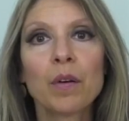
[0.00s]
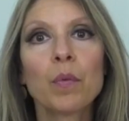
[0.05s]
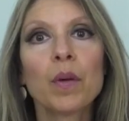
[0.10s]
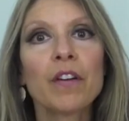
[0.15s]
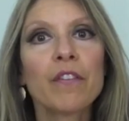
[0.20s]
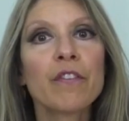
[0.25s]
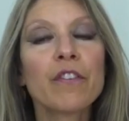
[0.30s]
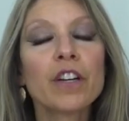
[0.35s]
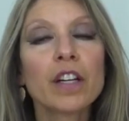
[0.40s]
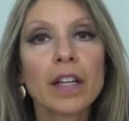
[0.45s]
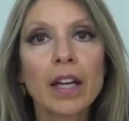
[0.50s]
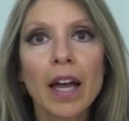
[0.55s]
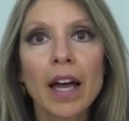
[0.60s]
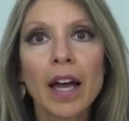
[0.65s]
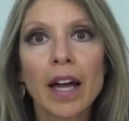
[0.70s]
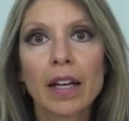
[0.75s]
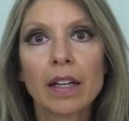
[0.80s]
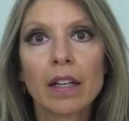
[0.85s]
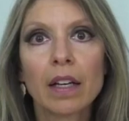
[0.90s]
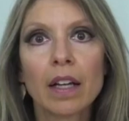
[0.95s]
We
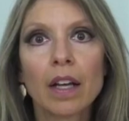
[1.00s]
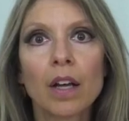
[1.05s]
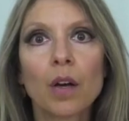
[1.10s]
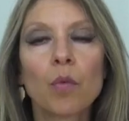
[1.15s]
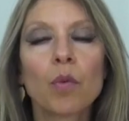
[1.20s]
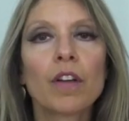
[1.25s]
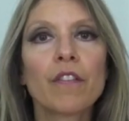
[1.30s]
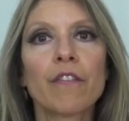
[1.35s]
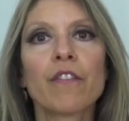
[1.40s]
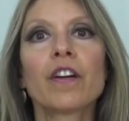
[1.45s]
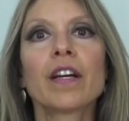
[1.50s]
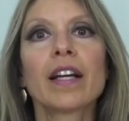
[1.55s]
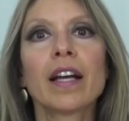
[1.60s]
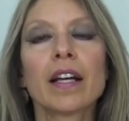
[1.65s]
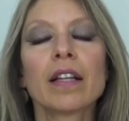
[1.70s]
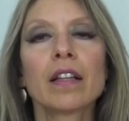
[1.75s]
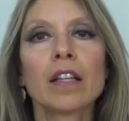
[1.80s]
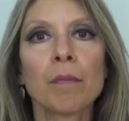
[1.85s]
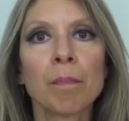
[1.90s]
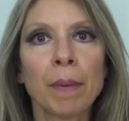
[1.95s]
forget. We
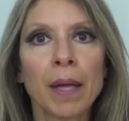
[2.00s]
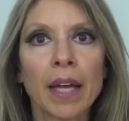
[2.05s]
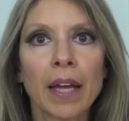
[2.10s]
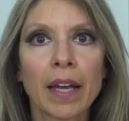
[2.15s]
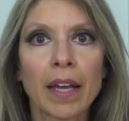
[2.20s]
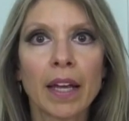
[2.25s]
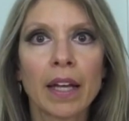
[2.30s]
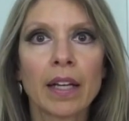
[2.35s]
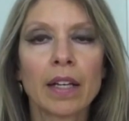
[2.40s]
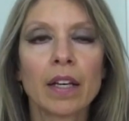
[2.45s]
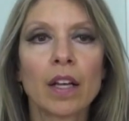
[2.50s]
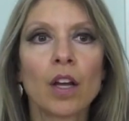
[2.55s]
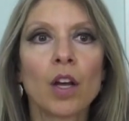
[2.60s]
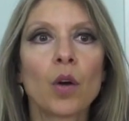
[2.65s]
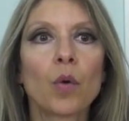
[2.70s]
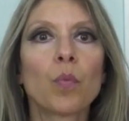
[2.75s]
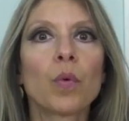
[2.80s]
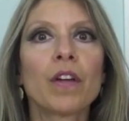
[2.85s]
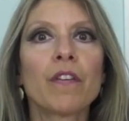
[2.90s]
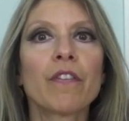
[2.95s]
forget the pain.
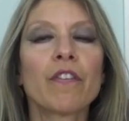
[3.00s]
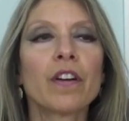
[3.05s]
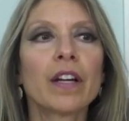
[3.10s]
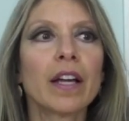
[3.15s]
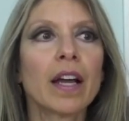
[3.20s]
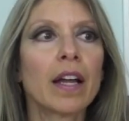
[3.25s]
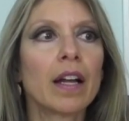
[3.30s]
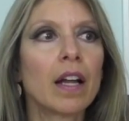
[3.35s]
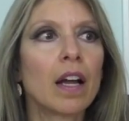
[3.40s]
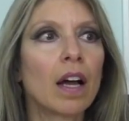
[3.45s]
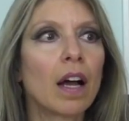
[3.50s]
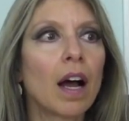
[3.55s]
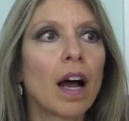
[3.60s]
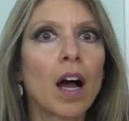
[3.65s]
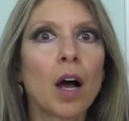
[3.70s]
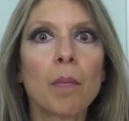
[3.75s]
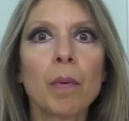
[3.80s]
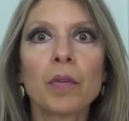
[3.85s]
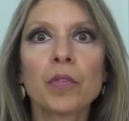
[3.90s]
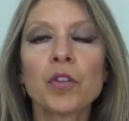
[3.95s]
We forget.
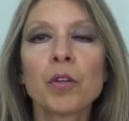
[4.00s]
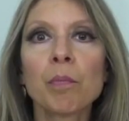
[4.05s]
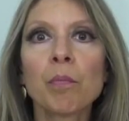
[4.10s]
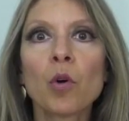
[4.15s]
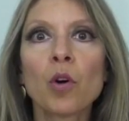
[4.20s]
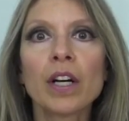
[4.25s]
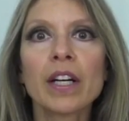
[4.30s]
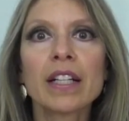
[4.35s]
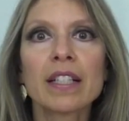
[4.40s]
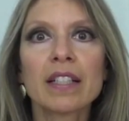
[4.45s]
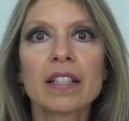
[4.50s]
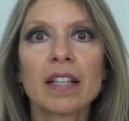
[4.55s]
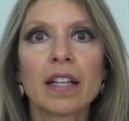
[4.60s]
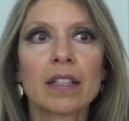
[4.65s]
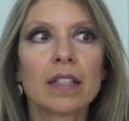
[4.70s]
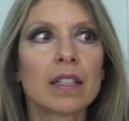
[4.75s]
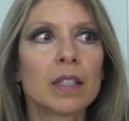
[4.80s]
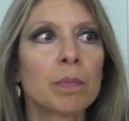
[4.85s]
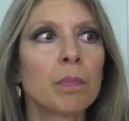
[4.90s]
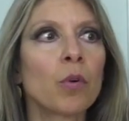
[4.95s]
How about the morning
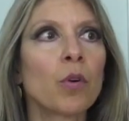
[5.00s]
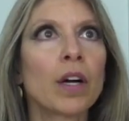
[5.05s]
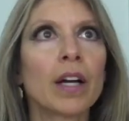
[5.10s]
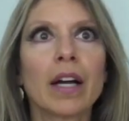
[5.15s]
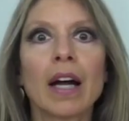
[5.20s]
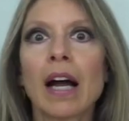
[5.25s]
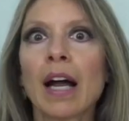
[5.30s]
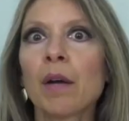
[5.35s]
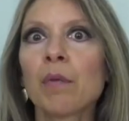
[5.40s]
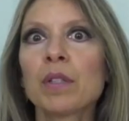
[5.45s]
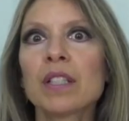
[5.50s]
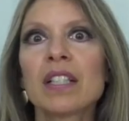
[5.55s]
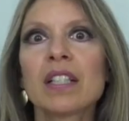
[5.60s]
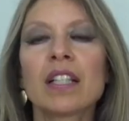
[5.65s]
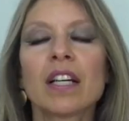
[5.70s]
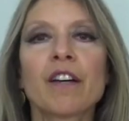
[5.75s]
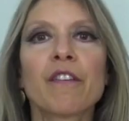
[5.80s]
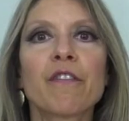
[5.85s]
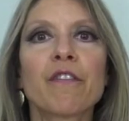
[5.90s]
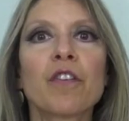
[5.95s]
sickness? Boy, I was
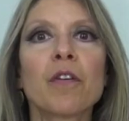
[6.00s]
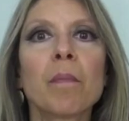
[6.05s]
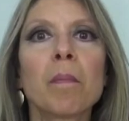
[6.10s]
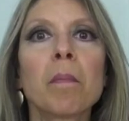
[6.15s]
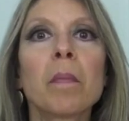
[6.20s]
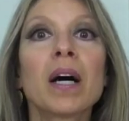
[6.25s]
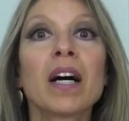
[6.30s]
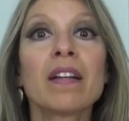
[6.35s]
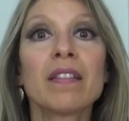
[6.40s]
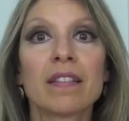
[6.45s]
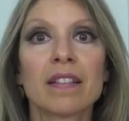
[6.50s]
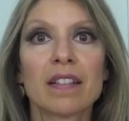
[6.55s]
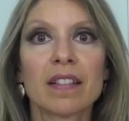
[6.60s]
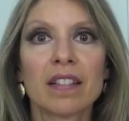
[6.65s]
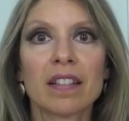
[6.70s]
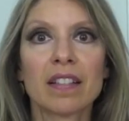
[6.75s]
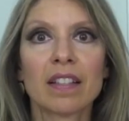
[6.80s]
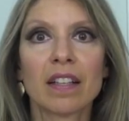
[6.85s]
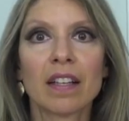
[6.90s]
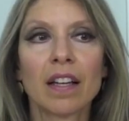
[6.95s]
sick for
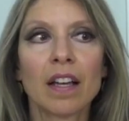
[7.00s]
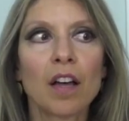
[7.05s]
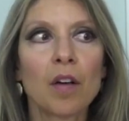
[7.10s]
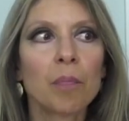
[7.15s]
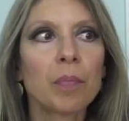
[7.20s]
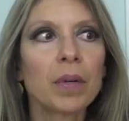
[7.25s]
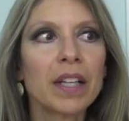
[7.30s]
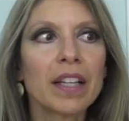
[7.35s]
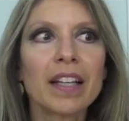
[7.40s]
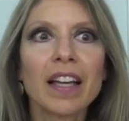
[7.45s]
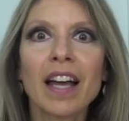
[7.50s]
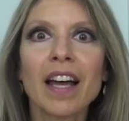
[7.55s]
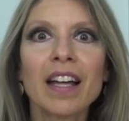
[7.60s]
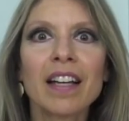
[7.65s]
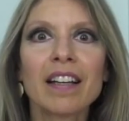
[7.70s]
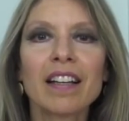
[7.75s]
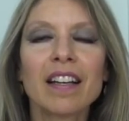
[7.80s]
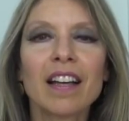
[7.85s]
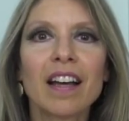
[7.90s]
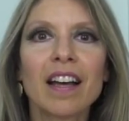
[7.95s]
months, but
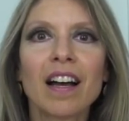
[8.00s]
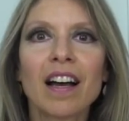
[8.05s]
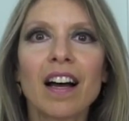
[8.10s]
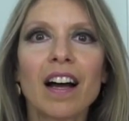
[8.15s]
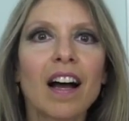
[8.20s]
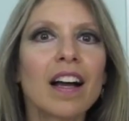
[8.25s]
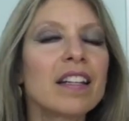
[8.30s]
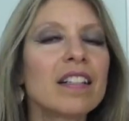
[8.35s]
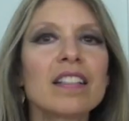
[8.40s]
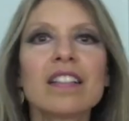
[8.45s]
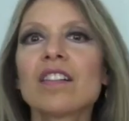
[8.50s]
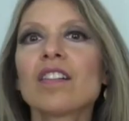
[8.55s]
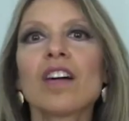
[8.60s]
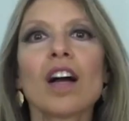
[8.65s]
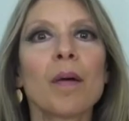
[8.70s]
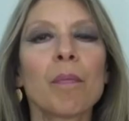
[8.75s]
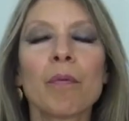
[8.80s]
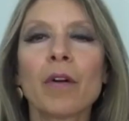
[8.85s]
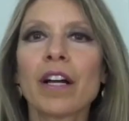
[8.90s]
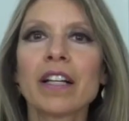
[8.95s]
yet I still
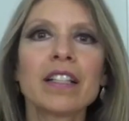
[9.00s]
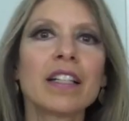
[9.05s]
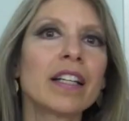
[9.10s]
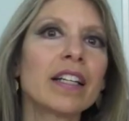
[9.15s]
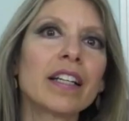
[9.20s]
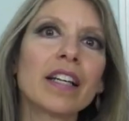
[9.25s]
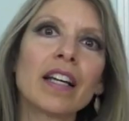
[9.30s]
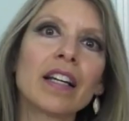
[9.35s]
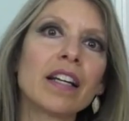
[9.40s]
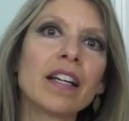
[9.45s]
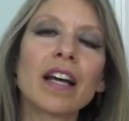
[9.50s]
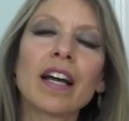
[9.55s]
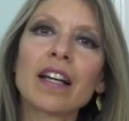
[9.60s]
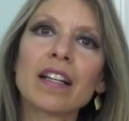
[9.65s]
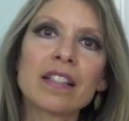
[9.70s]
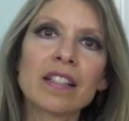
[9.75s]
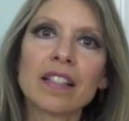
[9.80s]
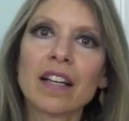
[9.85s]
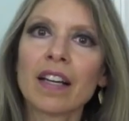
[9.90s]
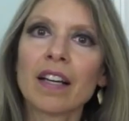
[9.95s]
got pregnant again and had
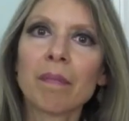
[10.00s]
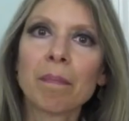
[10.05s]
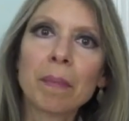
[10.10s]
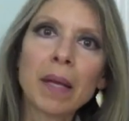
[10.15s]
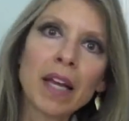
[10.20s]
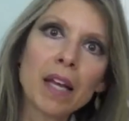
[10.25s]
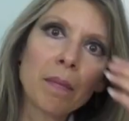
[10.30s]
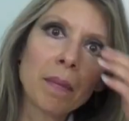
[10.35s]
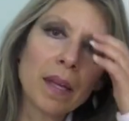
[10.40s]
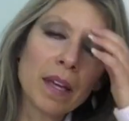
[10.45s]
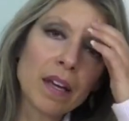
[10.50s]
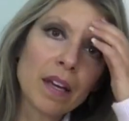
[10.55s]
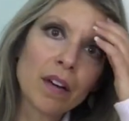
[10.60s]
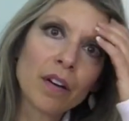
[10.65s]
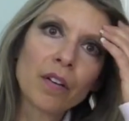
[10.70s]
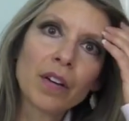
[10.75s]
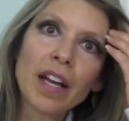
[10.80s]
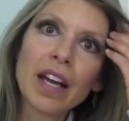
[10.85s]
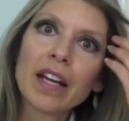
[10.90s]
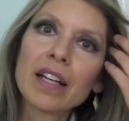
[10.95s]
a second baby.
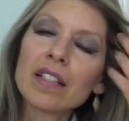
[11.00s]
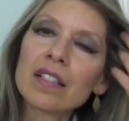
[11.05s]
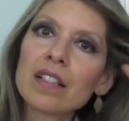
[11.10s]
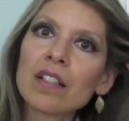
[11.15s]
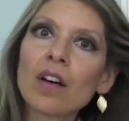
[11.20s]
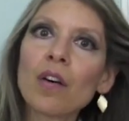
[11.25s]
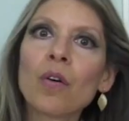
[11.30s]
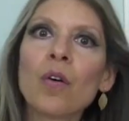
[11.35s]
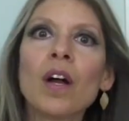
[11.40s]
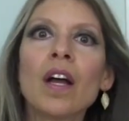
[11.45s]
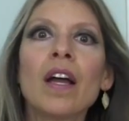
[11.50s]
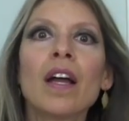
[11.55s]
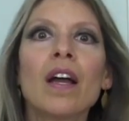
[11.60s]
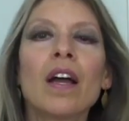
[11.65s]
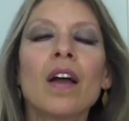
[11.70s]
Okay, so